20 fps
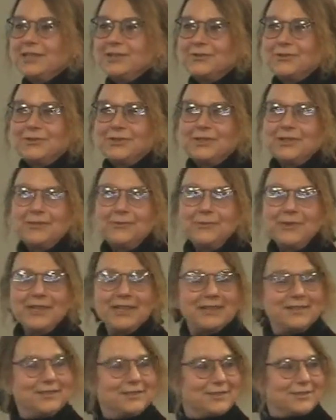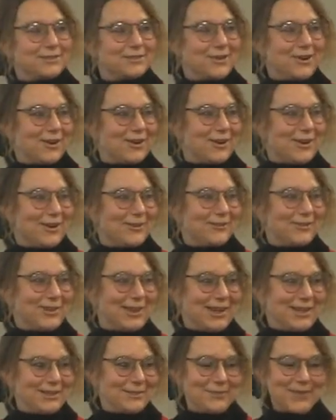interested, we can talk
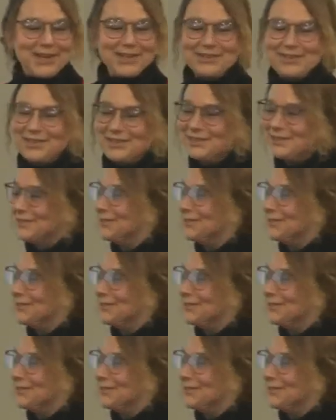offline about this